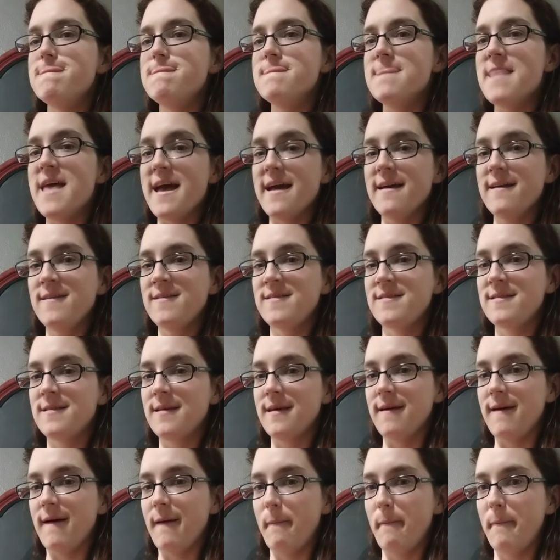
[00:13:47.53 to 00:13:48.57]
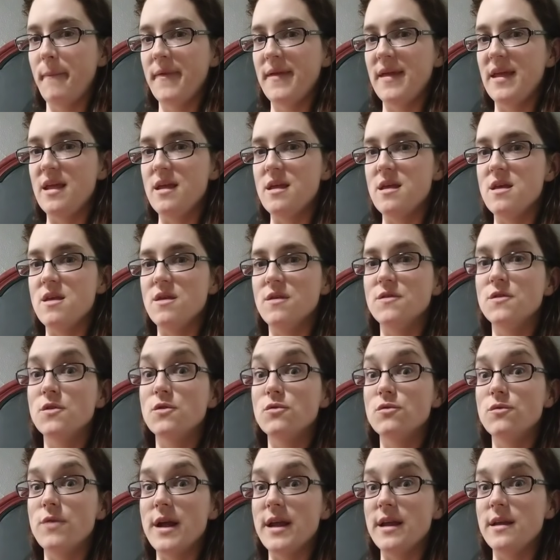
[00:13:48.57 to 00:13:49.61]
Next up is
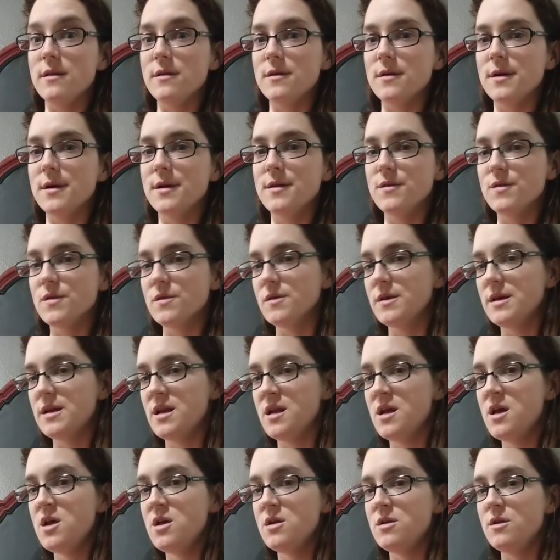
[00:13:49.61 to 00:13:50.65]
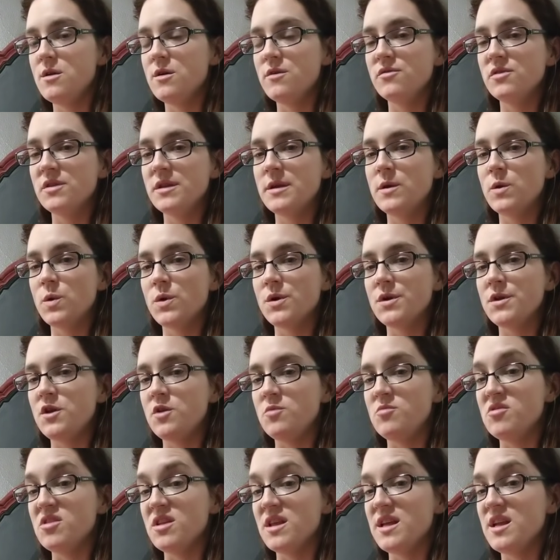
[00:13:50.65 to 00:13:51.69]
regular insulin, Novolin or
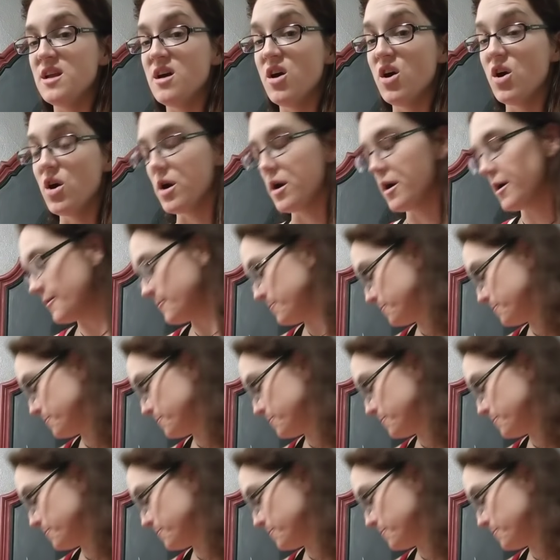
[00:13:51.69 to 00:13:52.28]
Humulin R.